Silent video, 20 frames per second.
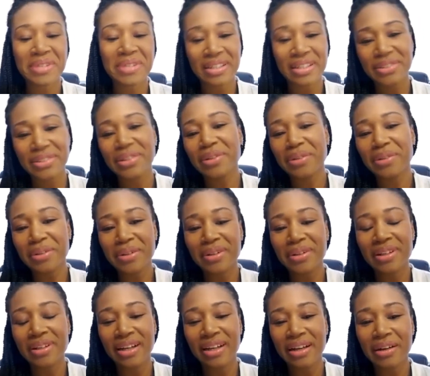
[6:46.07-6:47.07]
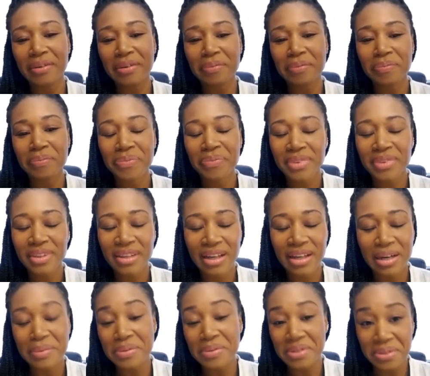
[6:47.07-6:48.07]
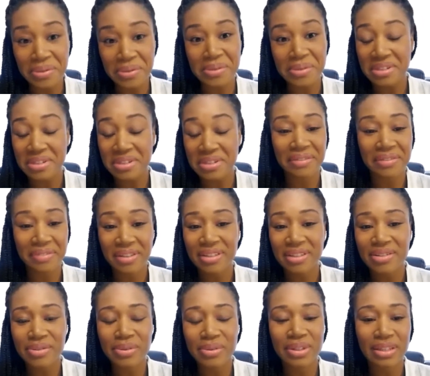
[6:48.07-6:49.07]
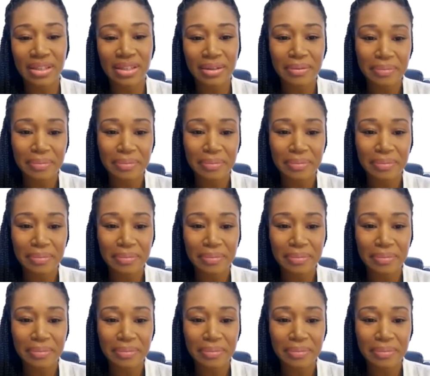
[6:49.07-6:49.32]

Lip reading: internal obstacles that I faced, really.